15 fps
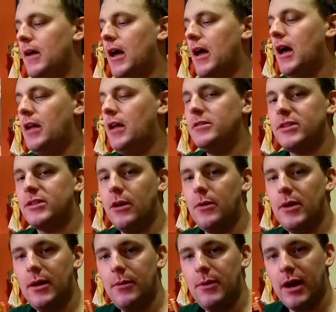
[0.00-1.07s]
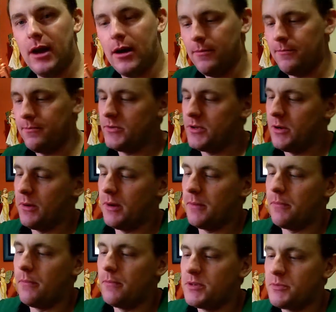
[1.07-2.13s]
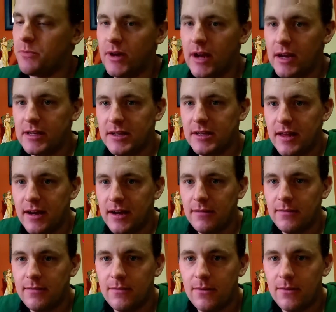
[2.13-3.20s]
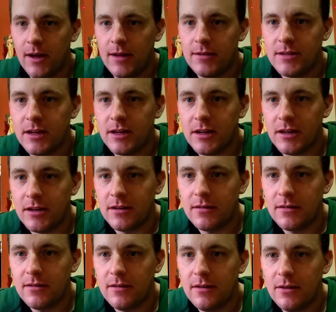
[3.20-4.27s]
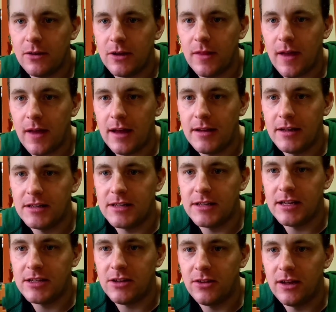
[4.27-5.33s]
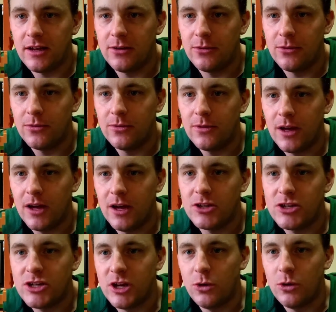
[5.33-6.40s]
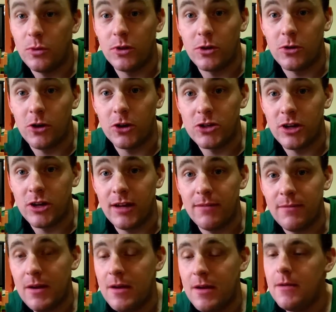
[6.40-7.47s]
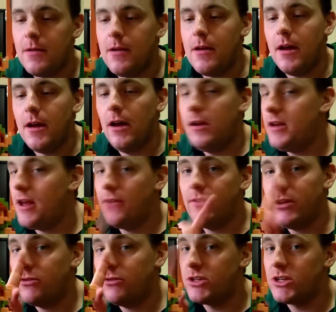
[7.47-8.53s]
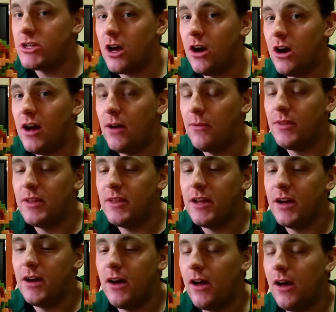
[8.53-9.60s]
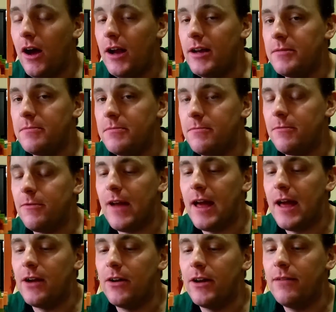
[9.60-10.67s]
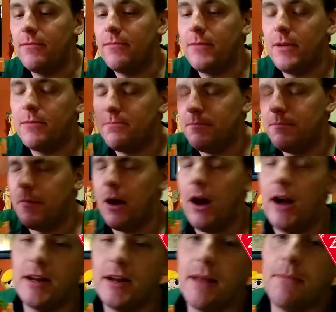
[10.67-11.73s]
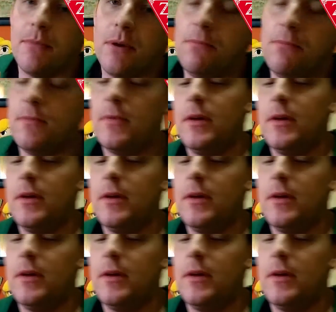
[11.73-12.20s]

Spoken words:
And so here we are. So I'm going to just bring that to there, right, so you can look at that, and you can see it's got the little shield with a cross on it. Never used to start out with the Hylian flag on it, the Hylian emblem.